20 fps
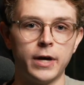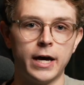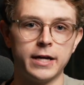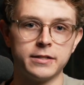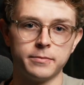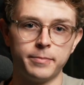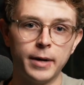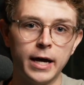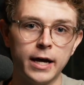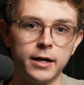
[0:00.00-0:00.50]

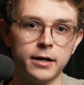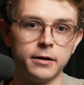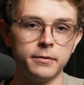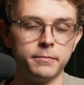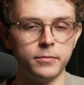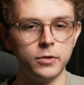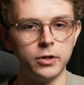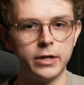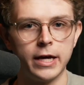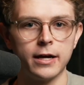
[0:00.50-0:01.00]
as a
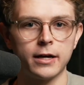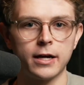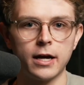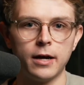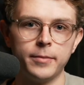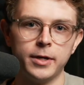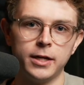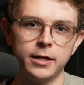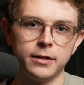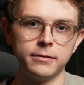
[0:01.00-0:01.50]
buyer, you can't
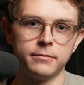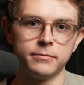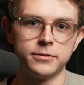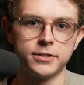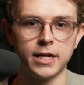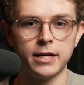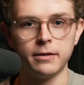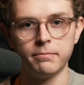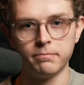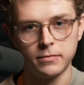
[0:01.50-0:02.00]
come in and
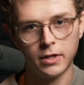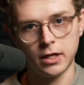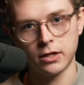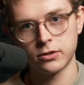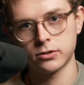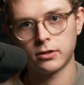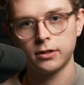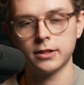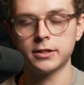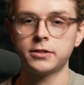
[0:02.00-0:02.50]
say,
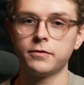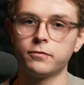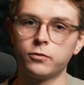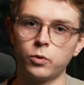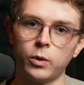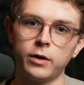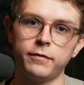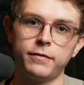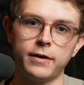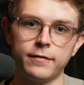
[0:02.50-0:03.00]
here's a list of
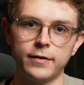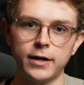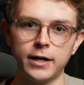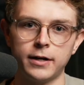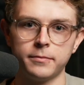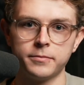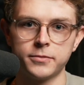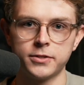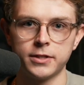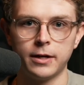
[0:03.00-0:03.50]
25
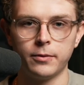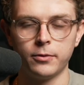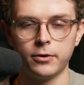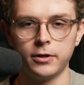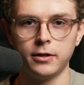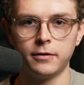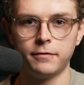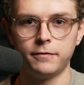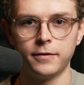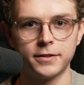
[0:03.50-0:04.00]
items that I
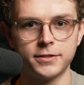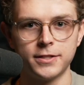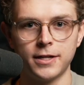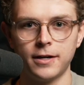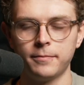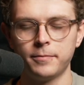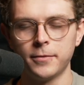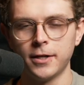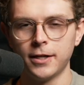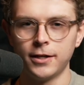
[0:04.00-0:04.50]
want you to fix
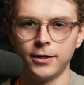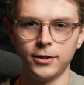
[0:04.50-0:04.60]
up,